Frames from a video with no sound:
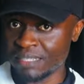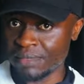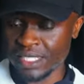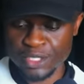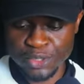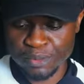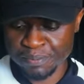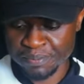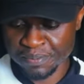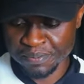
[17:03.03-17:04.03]
And so
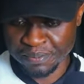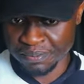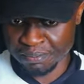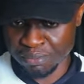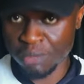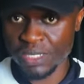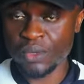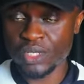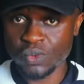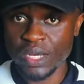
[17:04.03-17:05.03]
probably that
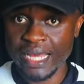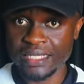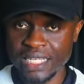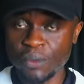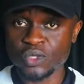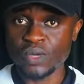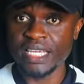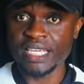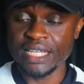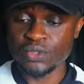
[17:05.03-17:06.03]
was why he
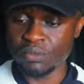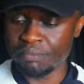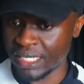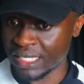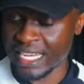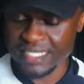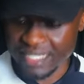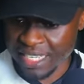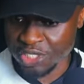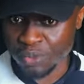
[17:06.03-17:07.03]
had to make that
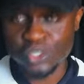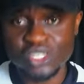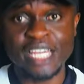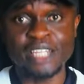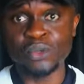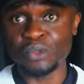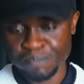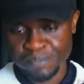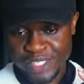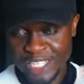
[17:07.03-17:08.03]
assertion, which I know
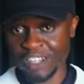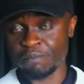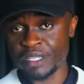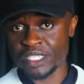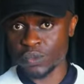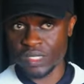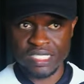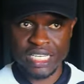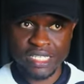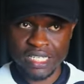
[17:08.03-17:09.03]
a lot of persons will
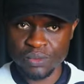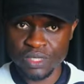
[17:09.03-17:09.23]
disagree with.